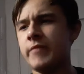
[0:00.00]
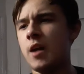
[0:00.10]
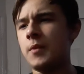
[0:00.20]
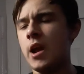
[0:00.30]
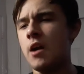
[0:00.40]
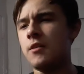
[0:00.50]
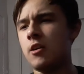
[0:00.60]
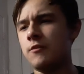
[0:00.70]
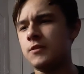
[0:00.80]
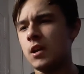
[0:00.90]
I mean, I don't
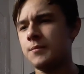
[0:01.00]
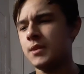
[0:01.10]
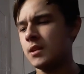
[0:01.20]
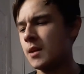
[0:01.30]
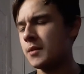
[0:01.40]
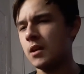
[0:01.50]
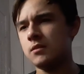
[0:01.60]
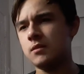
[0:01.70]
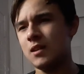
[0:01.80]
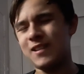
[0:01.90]
know. If, I mean, I mean, i
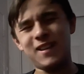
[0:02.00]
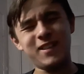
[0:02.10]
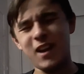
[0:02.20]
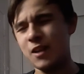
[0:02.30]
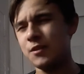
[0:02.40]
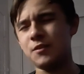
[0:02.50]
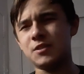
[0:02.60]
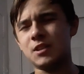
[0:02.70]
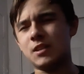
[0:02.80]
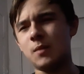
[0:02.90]
I do not know.
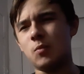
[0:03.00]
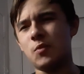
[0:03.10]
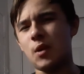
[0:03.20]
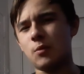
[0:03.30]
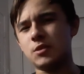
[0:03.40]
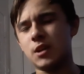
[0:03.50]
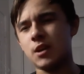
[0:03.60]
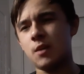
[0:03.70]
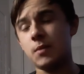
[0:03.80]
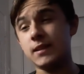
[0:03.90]
If this is a type of movie I would
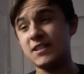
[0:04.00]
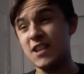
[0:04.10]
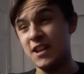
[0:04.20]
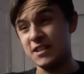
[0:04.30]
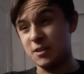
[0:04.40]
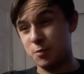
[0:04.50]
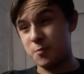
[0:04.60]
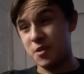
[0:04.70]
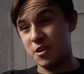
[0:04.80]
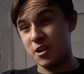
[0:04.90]
check out, but since it's
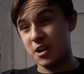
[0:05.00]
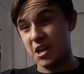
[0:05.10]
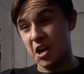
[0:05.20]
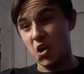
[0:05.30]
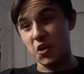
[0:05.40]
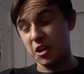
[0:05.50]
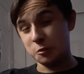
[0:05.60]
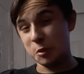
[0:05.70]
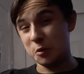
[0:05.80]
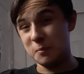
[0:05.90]
premiering on
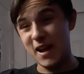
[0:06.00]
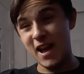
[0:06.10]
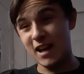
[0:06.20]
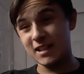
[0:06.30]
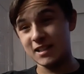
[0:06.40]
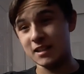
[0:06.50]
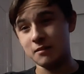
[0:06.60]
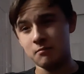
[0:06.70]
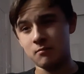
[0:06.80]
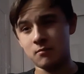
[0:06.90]
HBO Max,
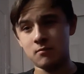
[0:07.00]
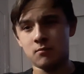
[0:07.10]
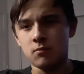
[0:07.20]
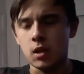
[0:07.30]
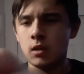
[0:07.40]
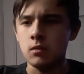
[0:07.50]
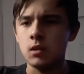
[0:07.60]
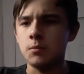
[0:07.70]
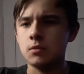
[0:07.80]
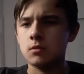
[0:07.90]
it, wait,
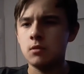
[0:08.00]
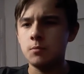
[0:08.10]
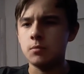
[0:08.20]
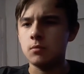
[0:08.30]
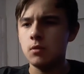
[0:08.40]
hold on, the Scorp.